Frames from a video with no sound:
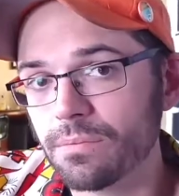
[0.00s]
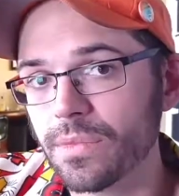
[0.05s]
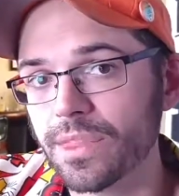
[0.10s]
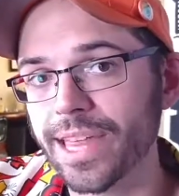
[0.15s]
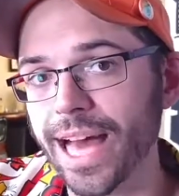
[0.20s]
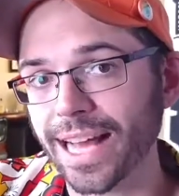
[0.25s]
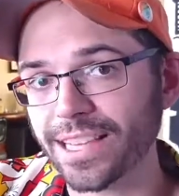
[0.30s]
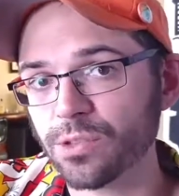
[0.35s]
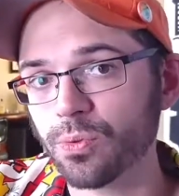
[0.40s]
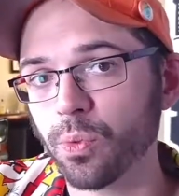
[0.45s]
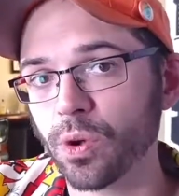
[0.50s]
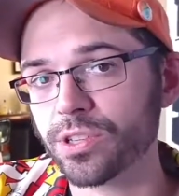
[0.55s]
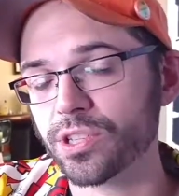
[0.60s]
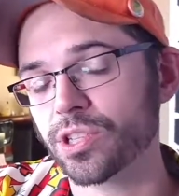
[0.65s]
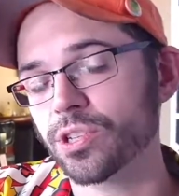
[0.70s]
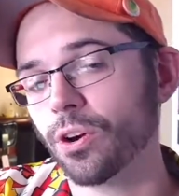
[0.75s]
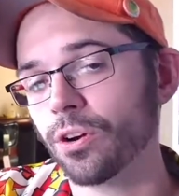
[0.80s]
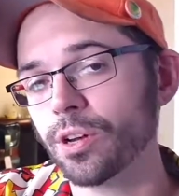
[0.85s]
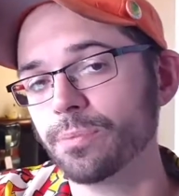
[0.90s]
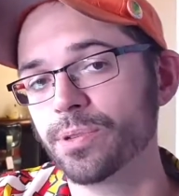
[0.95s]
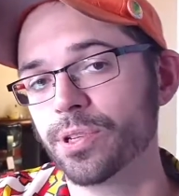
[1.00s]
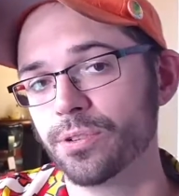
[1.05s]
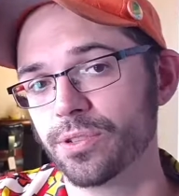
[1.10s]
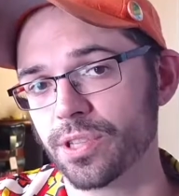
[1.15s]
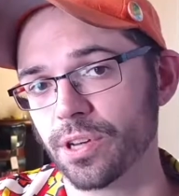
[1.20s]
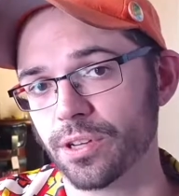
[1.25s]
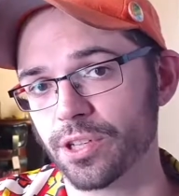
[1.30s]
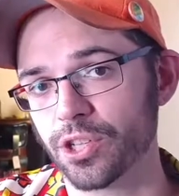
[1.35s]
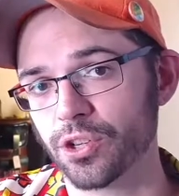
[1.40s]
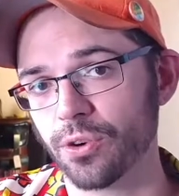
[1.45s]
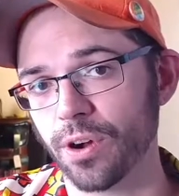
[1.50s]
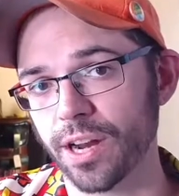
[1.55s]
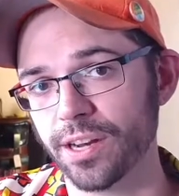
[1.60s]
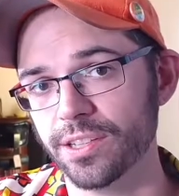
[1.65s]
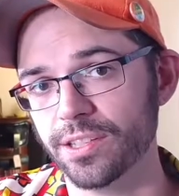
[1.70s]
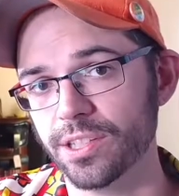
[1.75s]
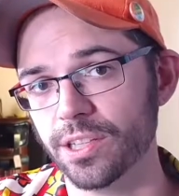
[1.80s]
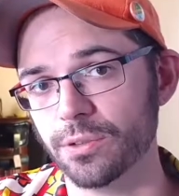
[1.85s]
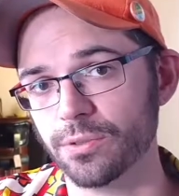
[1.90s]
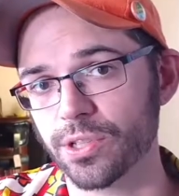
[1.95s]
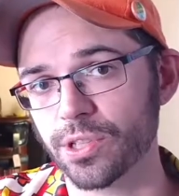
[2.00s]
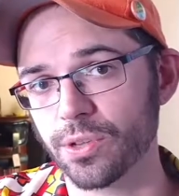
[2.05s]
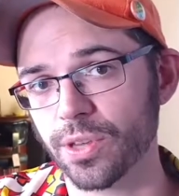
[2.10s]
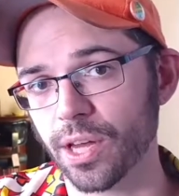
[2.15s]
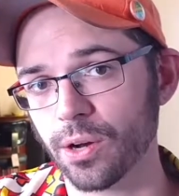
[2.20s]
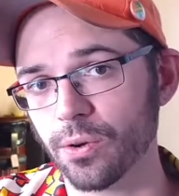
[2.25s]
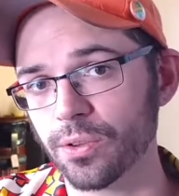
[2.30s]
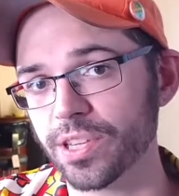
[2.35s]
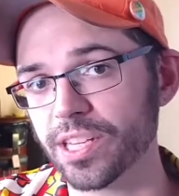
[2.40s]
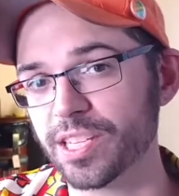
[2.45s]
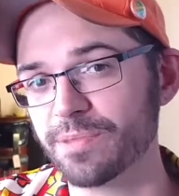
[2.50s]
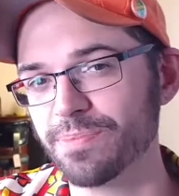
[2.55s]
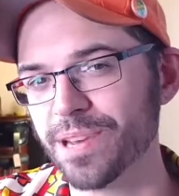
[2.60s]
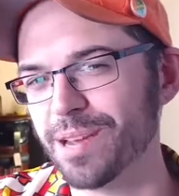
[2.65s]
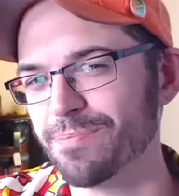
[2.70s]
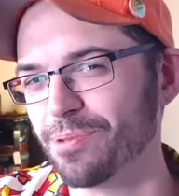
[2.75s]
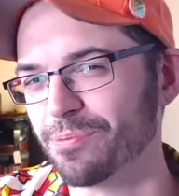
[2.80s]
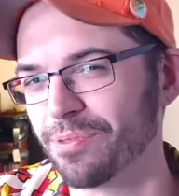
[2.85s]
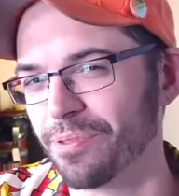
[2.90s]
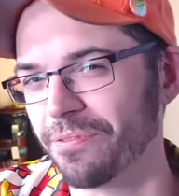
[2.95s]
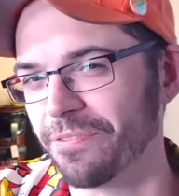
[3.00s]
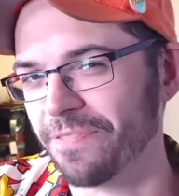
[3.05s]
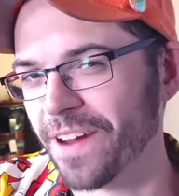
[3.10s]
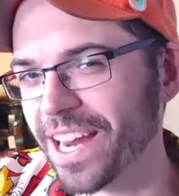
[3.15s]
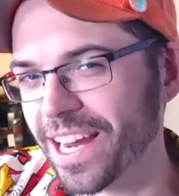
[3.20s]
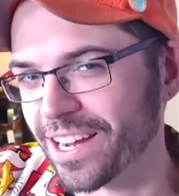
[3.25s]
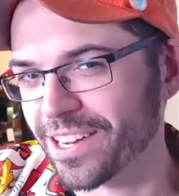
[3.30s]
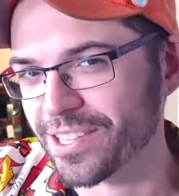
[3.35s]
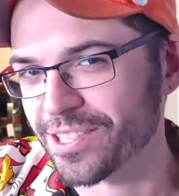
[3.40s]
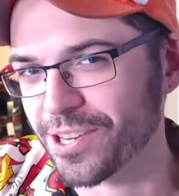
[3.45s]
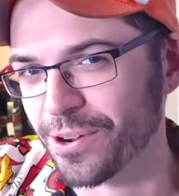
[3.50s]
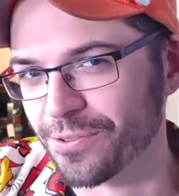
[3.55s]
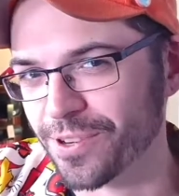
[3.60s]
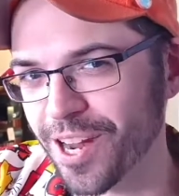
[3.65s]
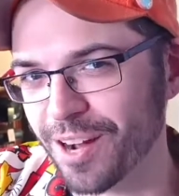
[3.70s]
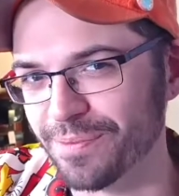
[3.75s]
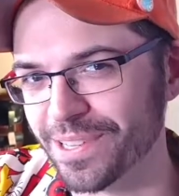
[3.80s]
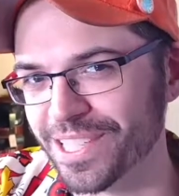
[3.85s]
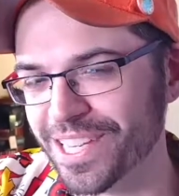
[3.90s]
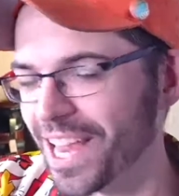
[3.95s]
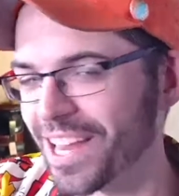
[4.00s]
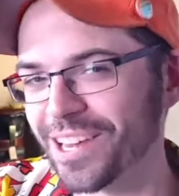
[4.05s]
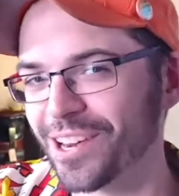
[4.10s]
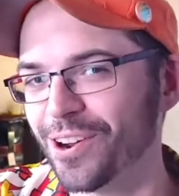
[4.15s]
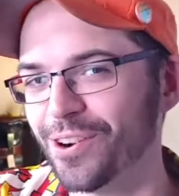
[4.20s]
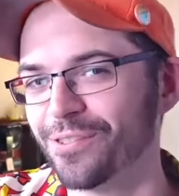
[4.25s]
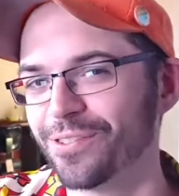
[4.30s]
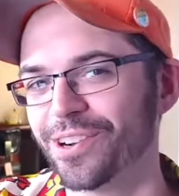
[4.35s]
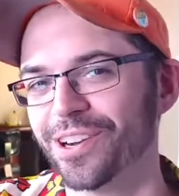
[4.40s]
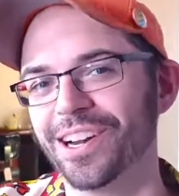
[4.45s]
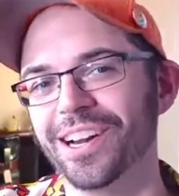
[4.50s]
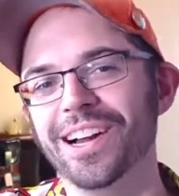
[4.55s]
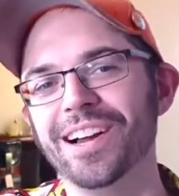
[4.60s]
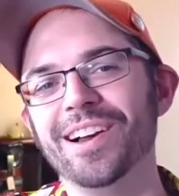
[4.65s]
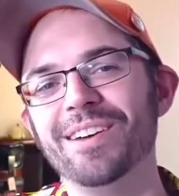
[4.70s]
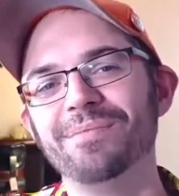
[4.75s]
That's what Startup Tucson's trying to do, so that all these people from Phoenix don't come and take it over.